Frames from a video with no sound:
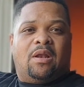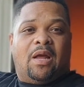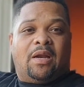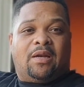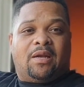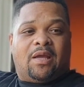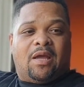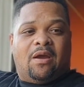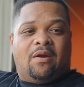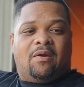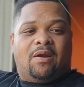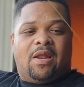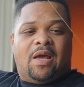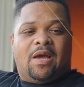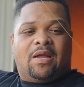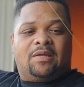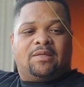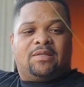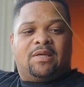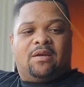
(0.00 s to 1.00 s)
like the
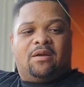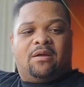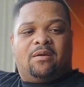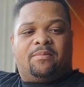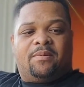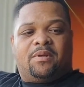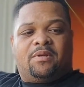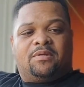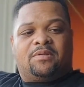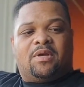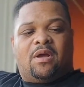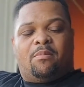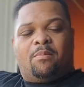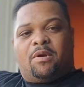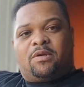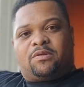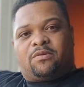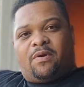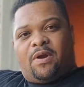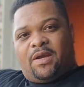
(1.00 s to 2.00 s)
Carolina setup, and you saw
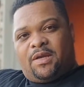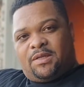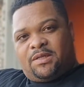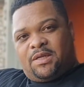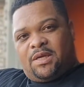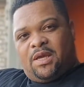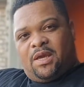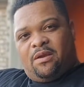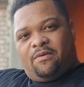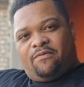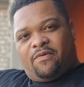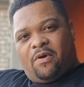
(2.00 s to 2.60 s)
my straight jig,